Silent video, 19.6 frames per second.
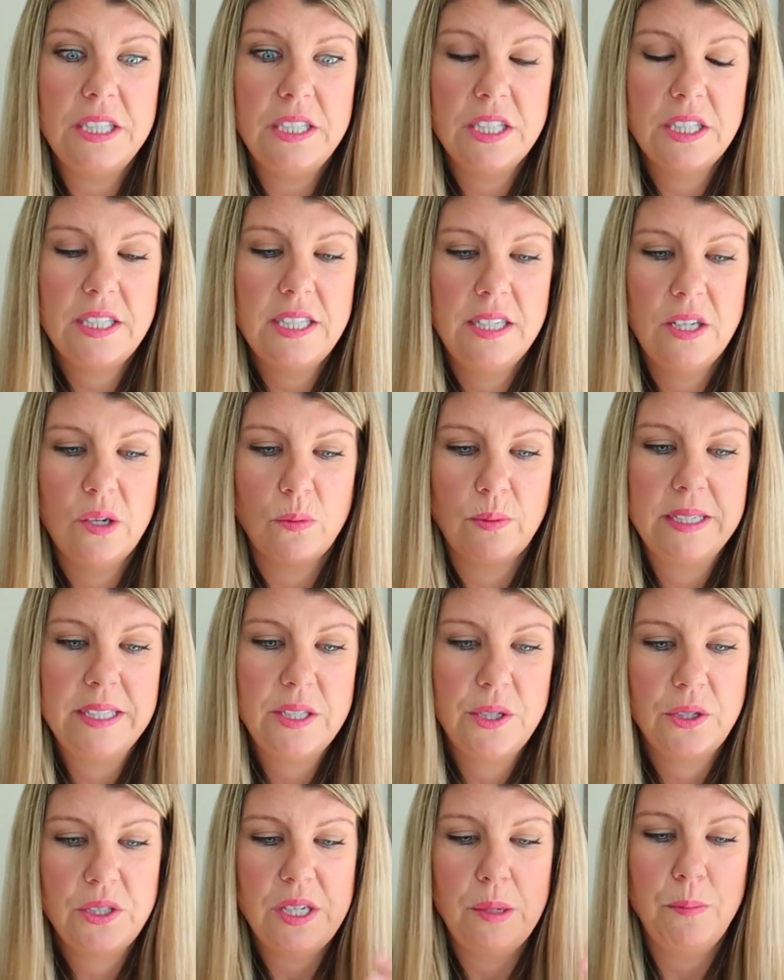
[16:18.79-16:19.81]
just into
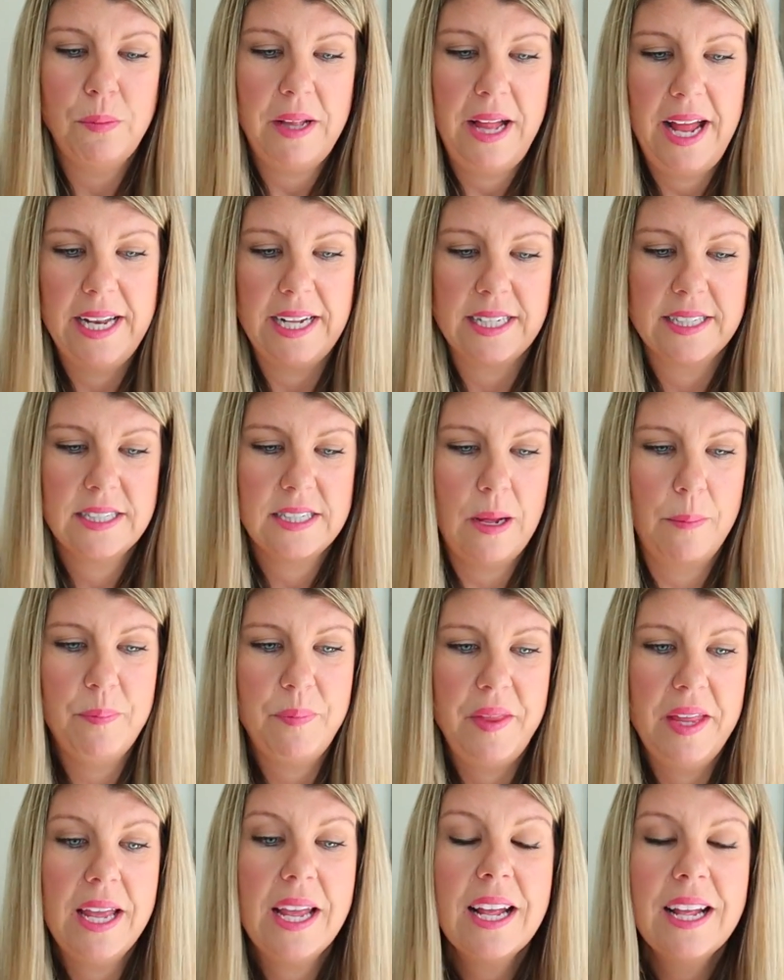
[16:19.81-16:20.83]
research and planning
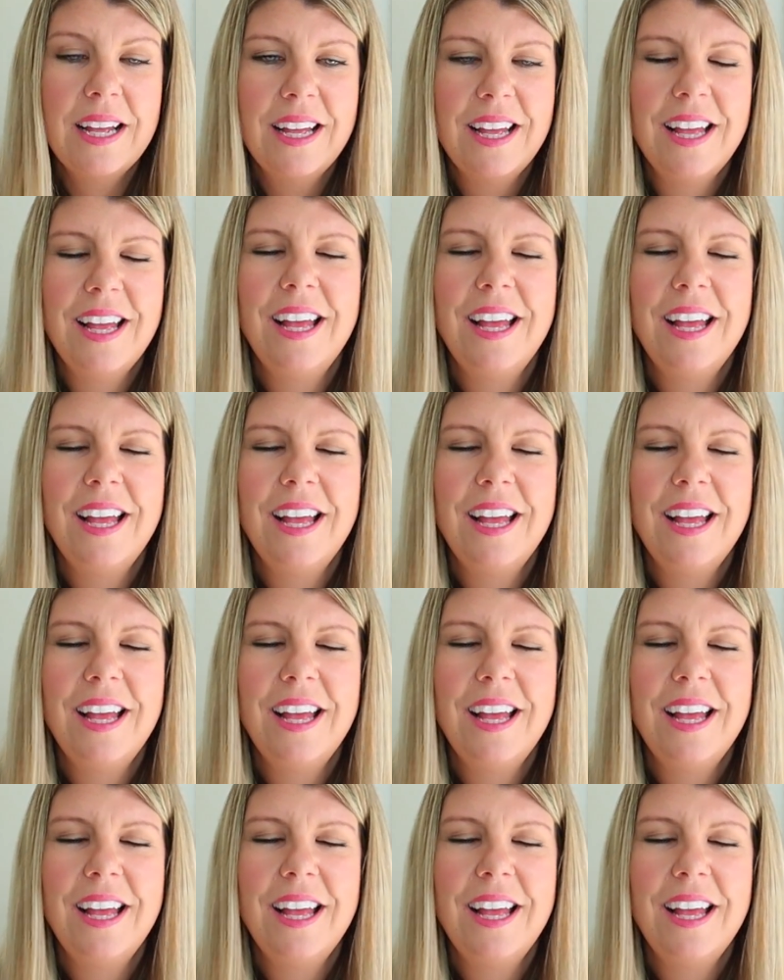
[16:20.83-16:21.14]
something.